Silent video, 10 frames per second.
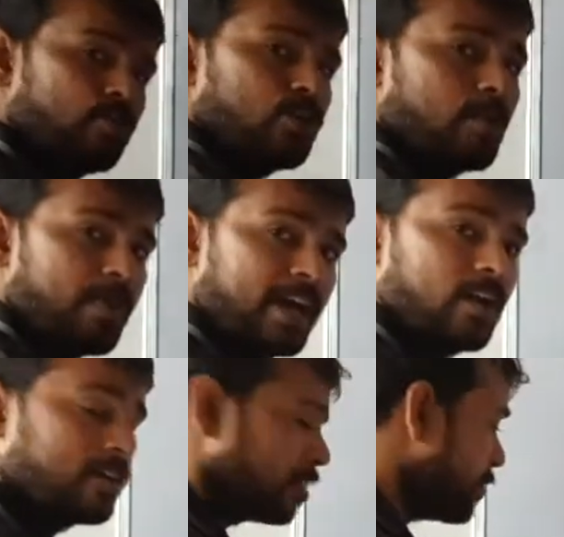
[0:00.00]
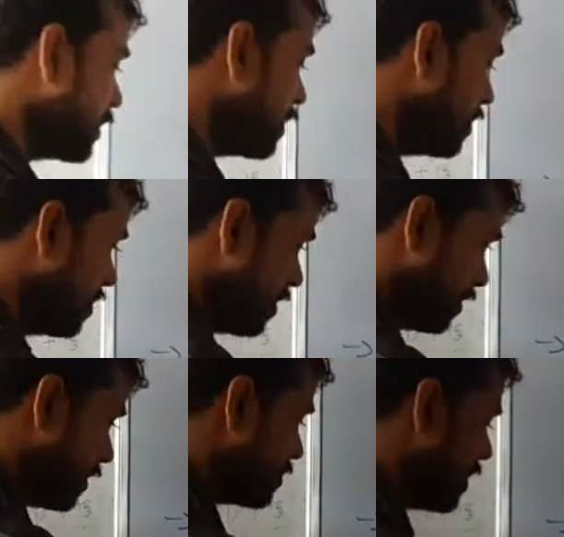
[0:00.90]
to draw parallelogram method,
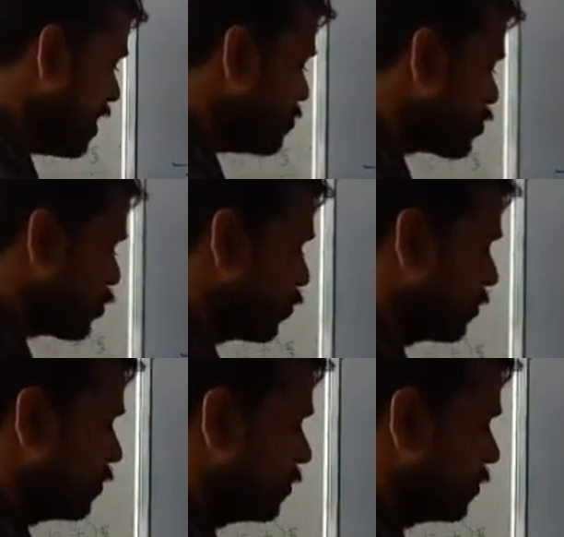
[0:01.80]
the same stone